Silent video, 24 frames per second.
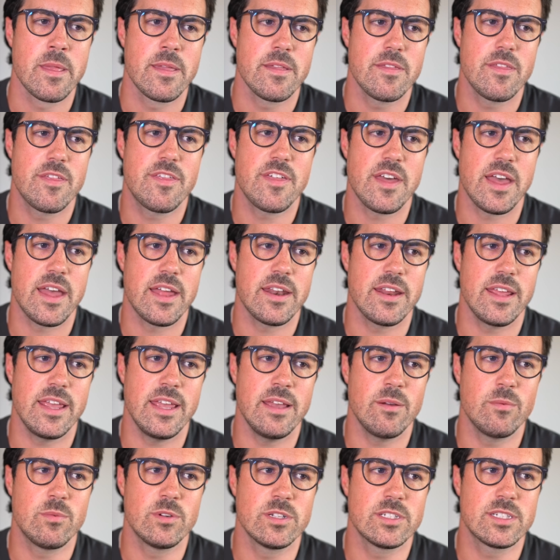that
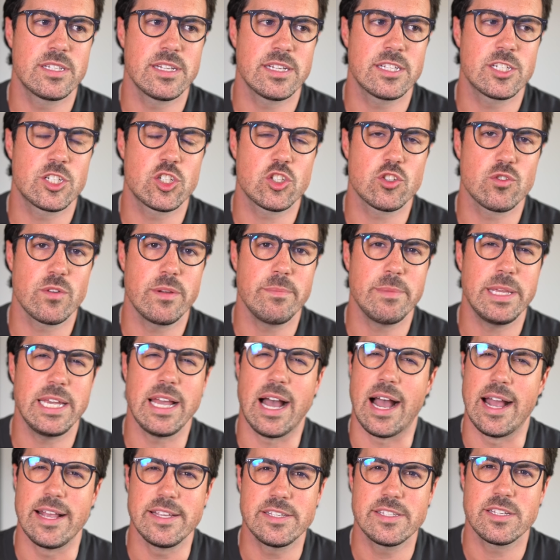it was extremely
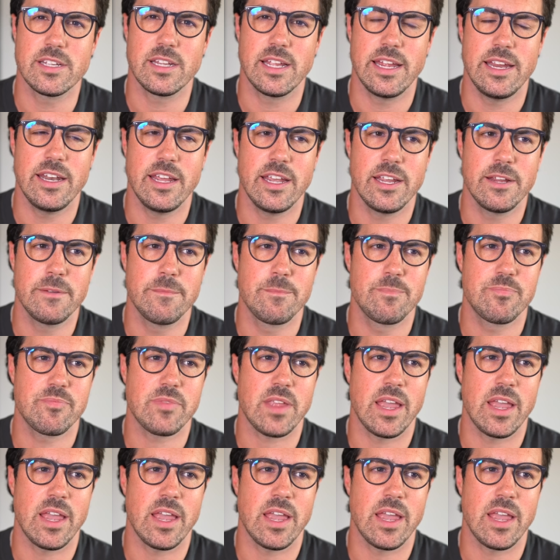isolating